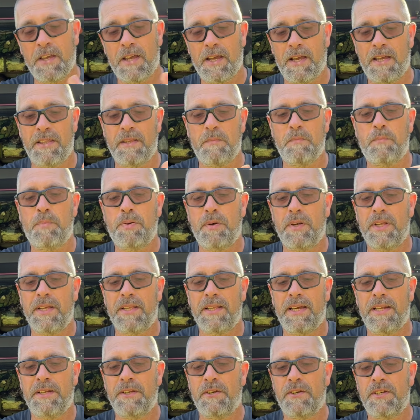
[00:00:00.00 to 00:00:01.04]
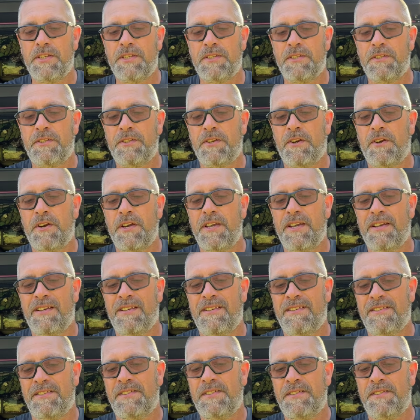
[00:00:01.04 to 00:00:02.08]
and then pulling that nice and tight,
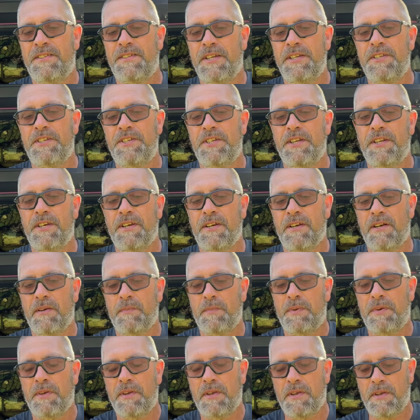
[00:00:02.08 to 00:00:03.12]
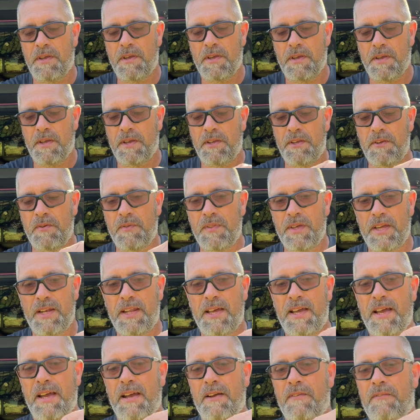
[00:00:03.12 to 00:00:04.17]
cinching it up, you then
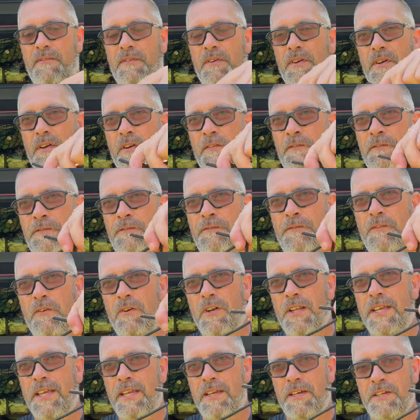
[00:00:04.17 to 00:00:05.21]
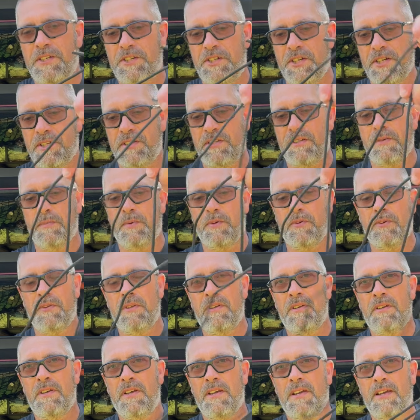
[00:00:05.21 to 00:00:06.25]
have a fully adjustable
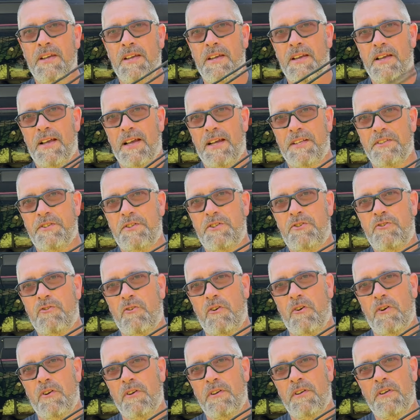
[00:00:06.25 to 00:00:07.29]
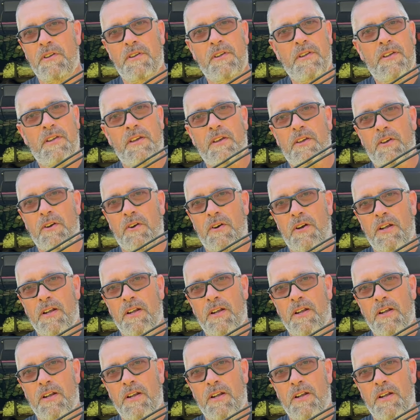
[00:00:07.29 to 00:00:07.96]
and strong guy